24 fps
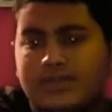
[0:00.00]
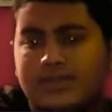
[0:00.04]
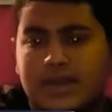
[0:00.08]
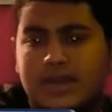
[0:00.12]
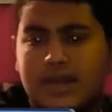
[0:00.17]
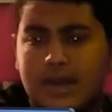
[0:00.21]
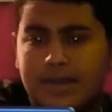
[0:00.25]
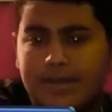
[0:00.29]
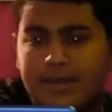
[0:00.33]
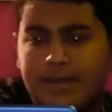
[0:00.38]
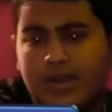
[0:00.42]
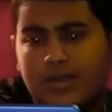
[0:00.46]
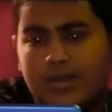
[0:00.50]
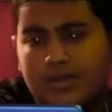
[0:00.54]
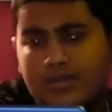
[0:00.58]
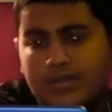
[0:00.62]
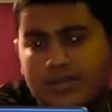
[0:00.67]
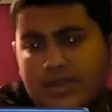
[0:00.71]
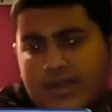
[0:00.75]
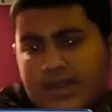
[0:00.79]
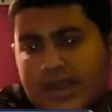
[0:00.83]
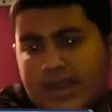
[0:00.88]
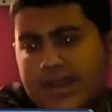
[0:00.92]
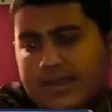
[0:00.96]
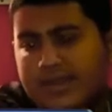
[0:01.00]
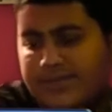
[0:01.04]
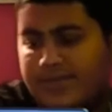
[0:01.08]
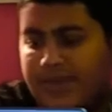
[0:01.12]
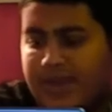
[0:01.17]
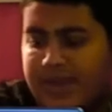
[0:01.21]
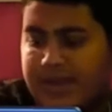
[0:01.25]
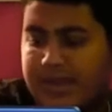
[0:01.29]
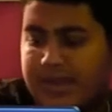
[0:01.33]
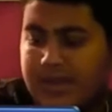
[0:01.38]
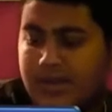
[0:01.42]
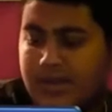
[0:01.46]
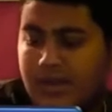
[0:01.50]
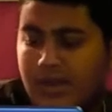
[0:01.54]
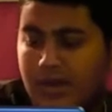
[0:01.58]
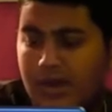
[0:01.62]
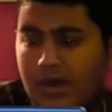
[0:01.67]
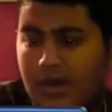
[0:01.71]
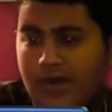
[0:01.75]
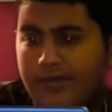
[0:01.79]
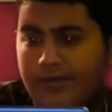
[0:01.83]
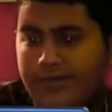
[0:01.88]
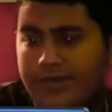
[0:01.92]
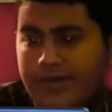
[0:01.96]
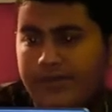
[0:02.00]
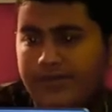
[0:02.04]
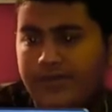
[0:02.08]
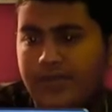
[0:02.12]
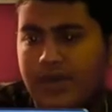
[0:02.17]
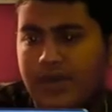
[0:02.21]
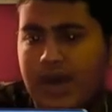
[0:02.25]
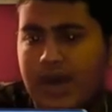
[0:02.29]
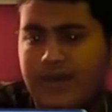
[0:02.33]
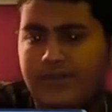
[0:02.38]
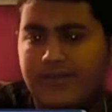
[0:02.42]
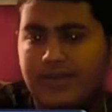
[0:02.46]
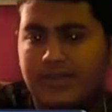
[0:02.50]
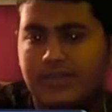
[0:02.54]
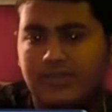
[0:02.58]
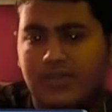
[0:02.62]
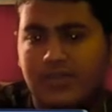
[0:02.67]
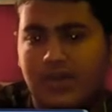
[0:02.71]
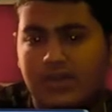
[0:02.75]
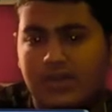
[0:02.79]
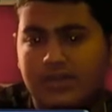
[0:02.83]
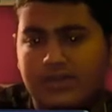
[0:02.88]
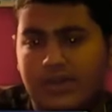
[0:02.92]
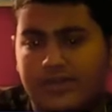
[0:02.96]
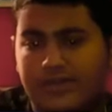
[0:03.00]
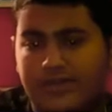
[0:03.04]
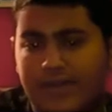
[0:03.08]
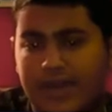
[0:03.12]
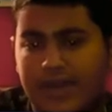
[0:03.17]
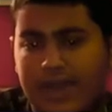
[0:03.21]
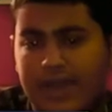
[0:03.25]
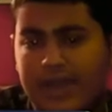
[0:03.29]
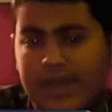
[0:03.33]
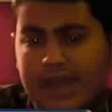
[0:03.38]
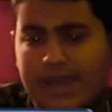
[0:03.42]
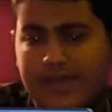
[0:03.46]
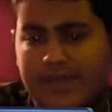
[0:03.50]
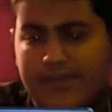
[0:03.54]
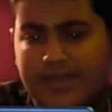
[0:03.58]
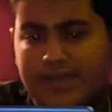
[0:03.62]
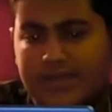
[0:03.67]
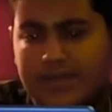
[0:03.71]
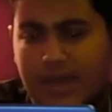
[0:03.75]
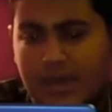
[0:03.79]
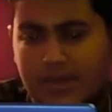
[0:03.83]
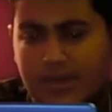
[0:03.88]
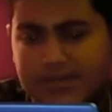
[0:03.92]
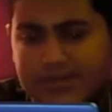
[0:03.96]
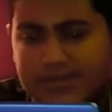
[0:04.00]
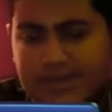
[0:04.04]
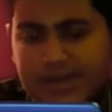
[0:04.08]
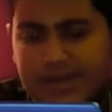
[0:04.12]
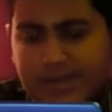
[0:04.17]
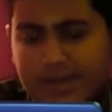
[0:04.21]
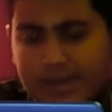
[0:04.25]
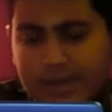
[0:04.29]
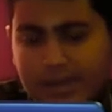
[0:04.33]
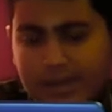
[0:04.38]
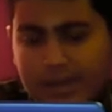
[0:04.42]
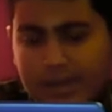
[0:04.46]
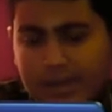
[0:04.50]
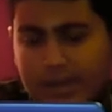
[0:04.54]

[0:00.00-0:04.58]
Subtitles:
So coming on to the next variant of, if you have a choice of 11,000,